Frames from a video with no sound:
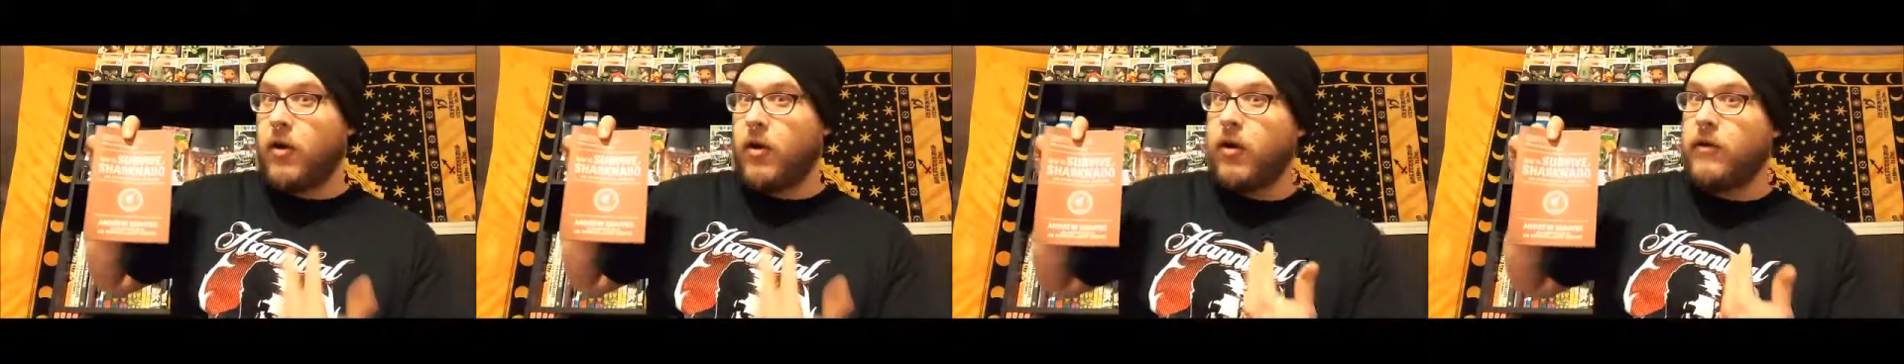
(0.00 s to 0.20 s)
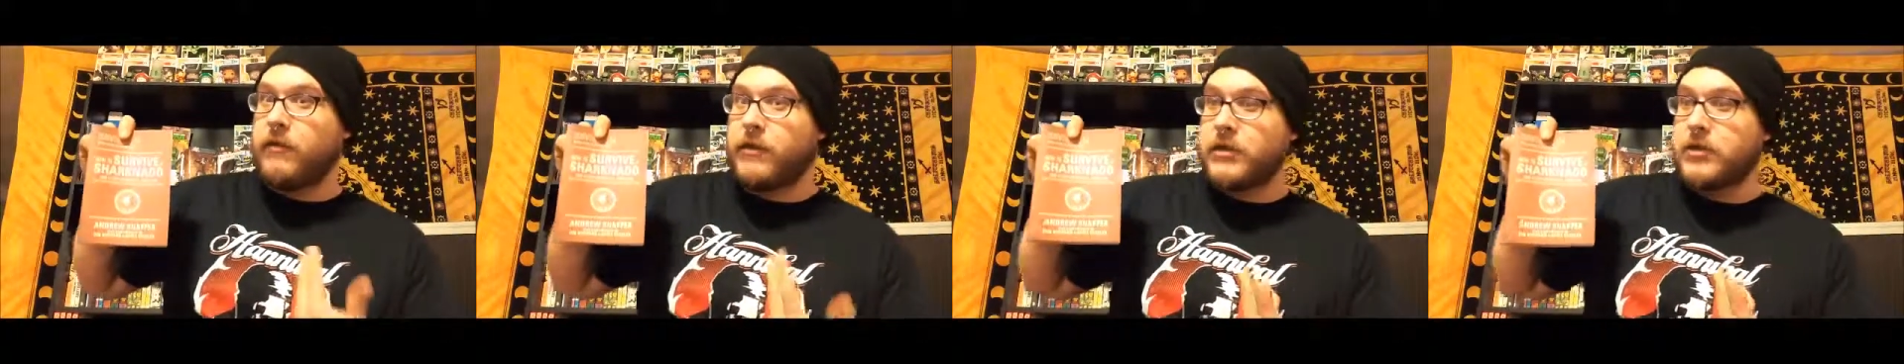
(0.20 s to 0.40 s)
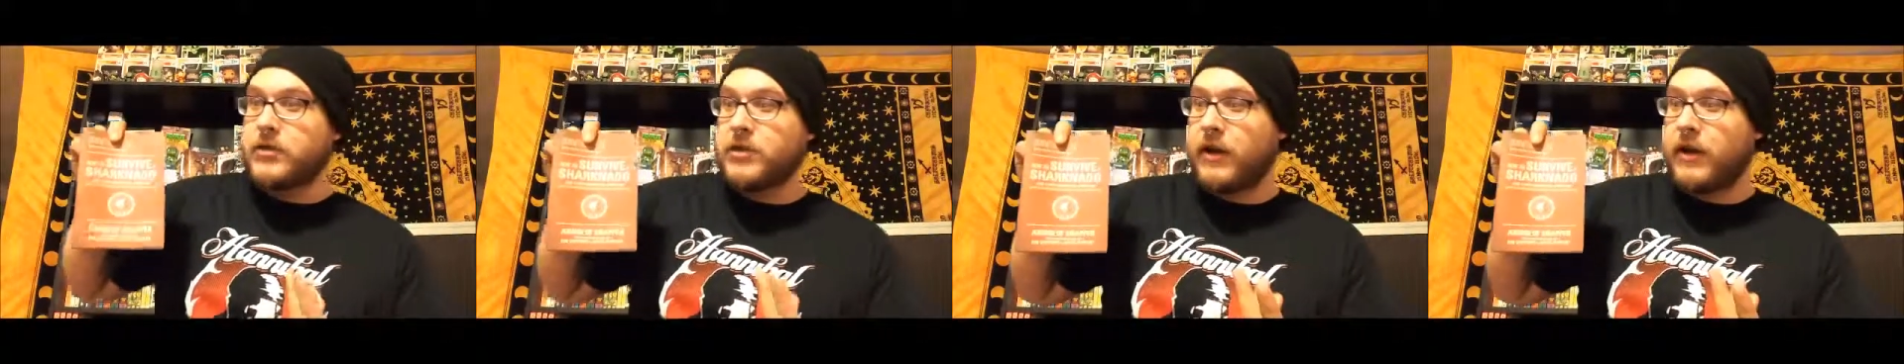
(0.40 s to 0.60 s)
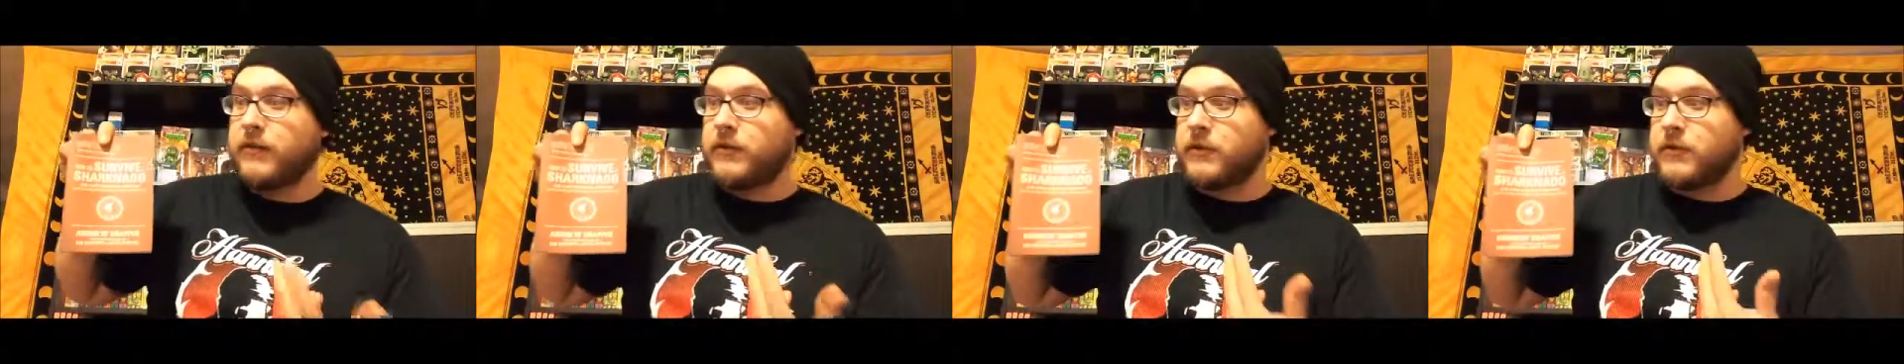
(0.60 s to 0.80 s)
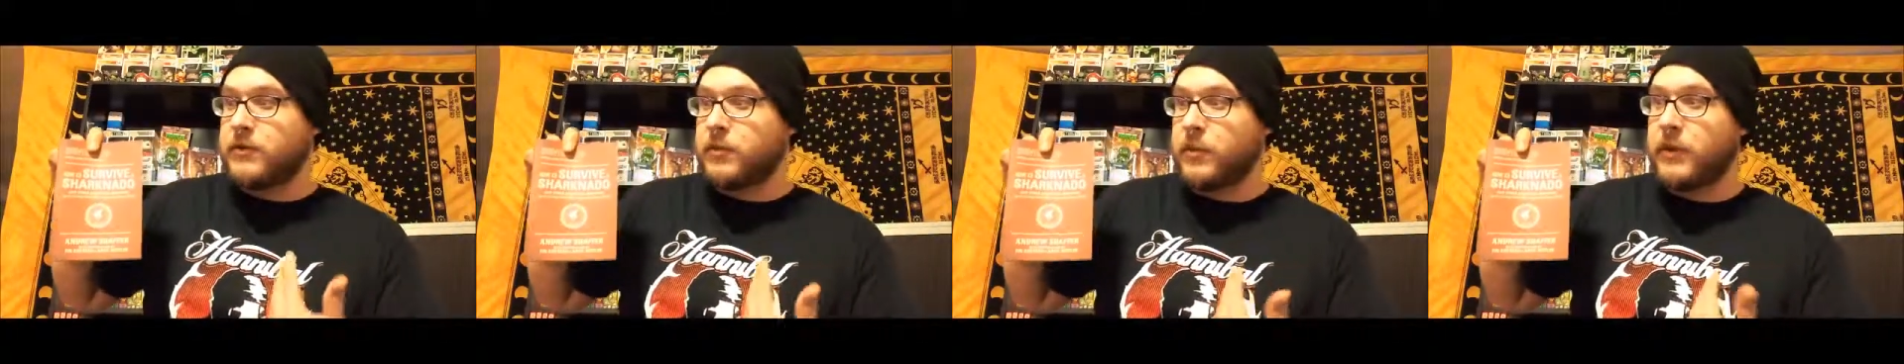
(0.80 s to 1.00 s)
and all of us
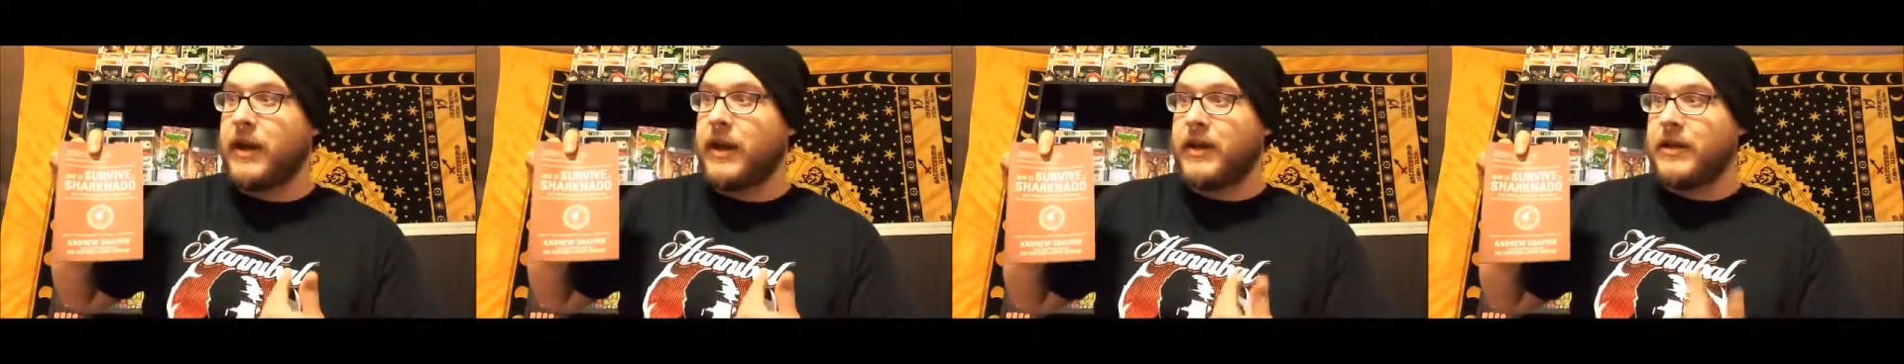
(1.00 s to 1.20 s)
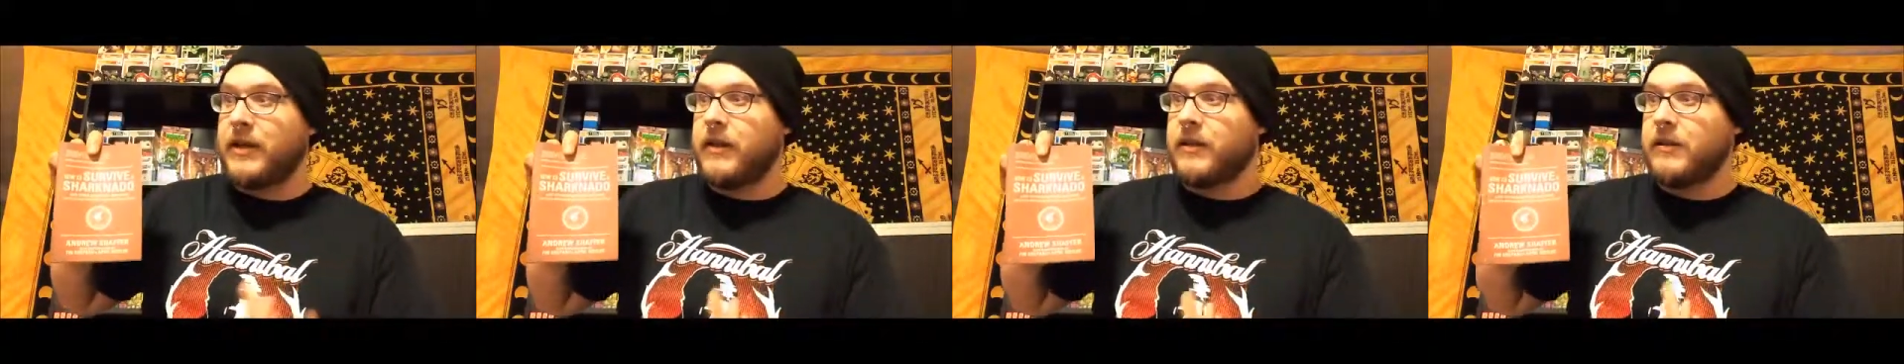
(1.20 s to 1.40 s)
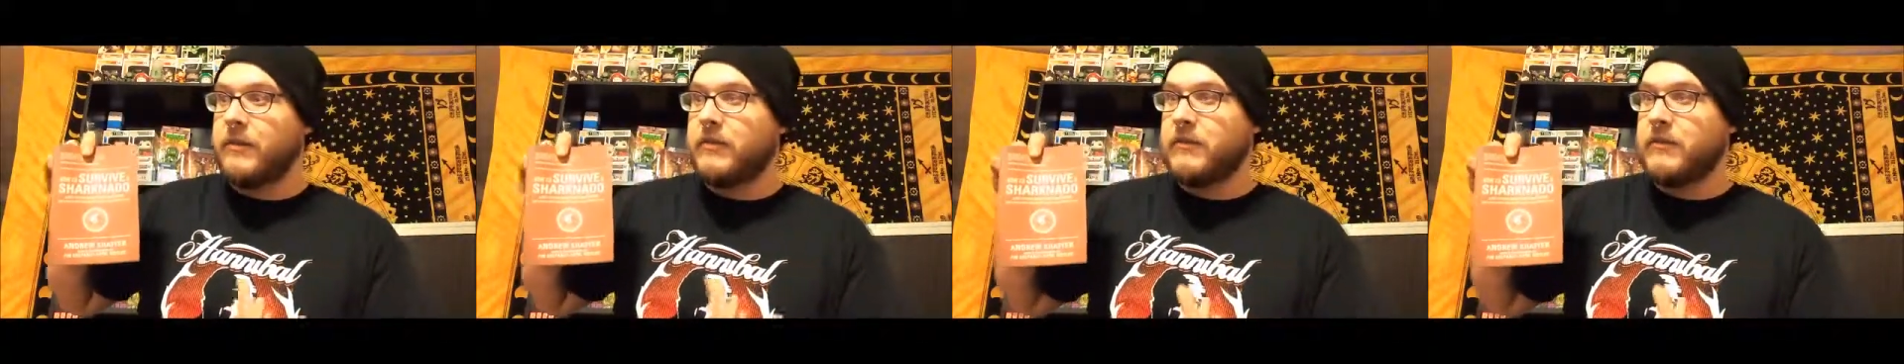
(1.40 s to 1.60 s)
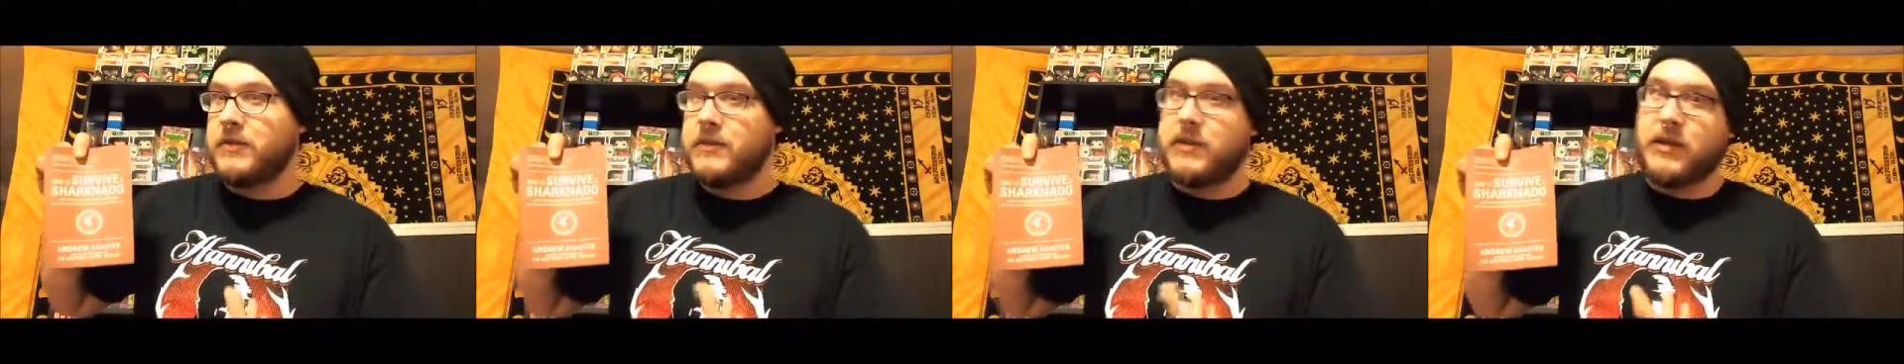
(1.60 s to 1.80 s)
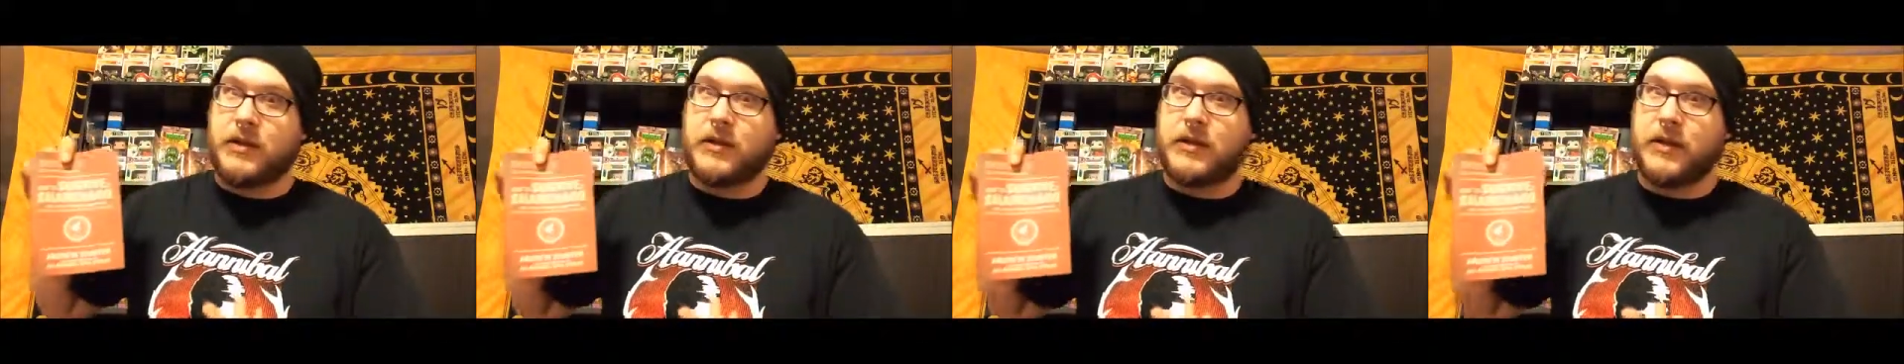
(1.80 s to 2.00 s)
Schaefers, we gotta
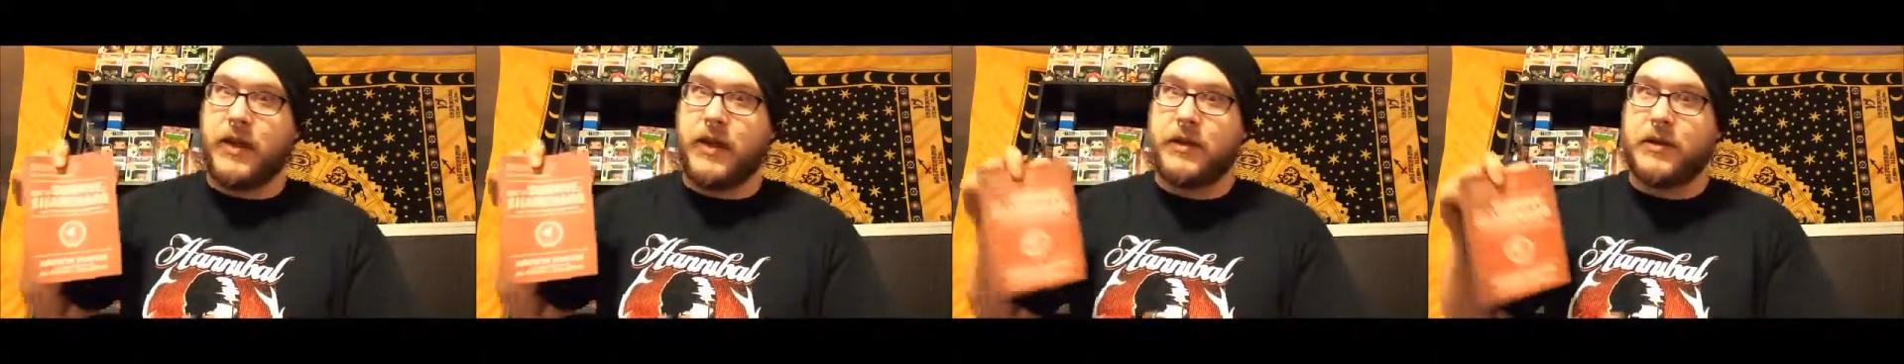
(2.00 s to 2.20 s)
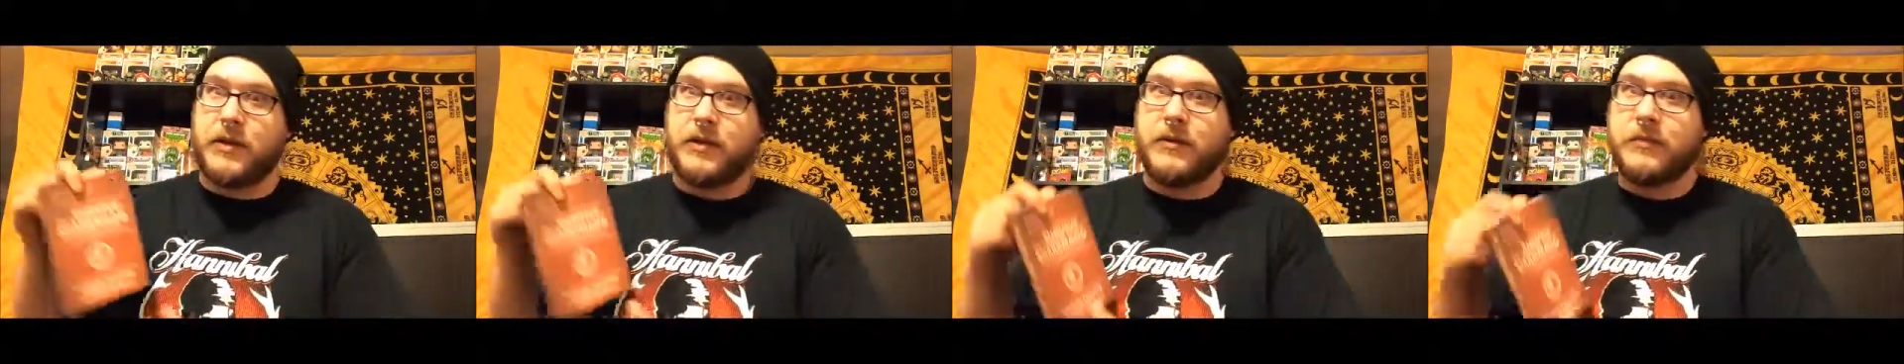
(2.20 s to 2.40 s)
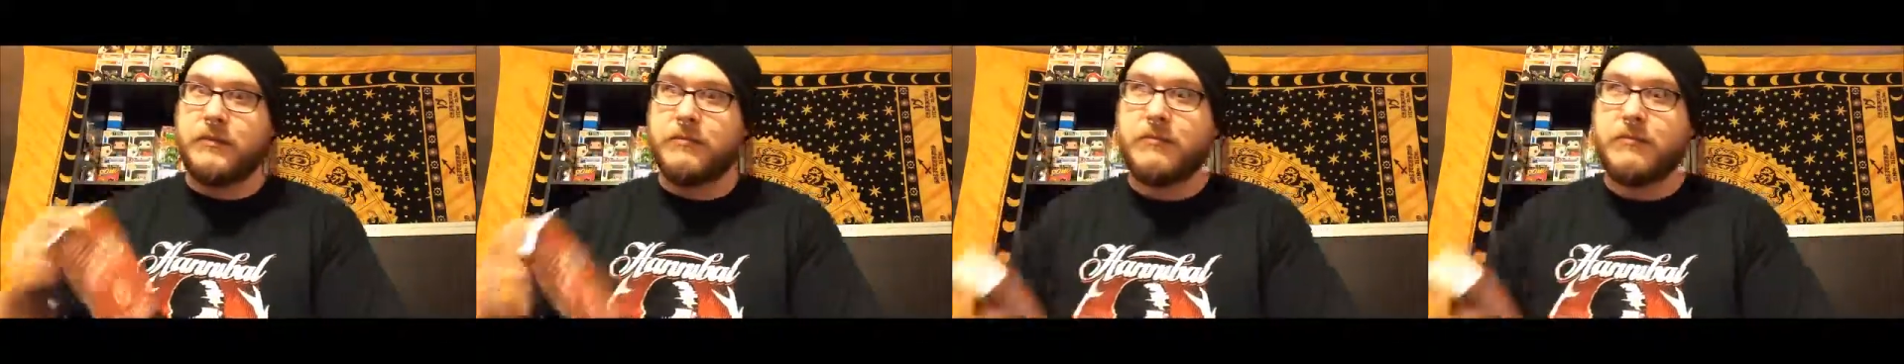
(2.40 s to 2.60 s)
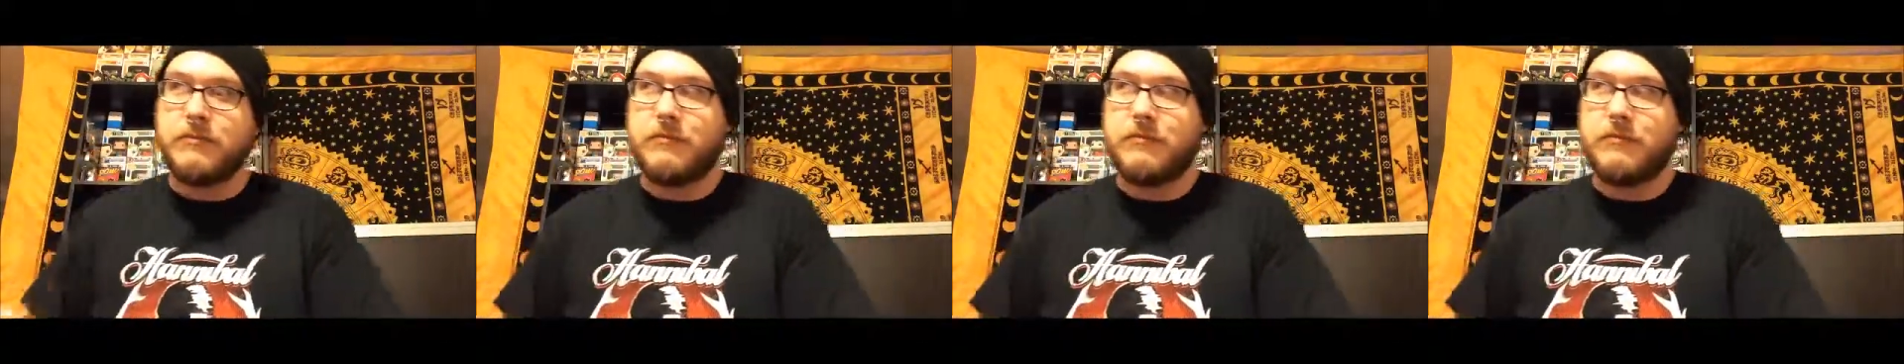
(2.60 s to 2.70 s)
stick together,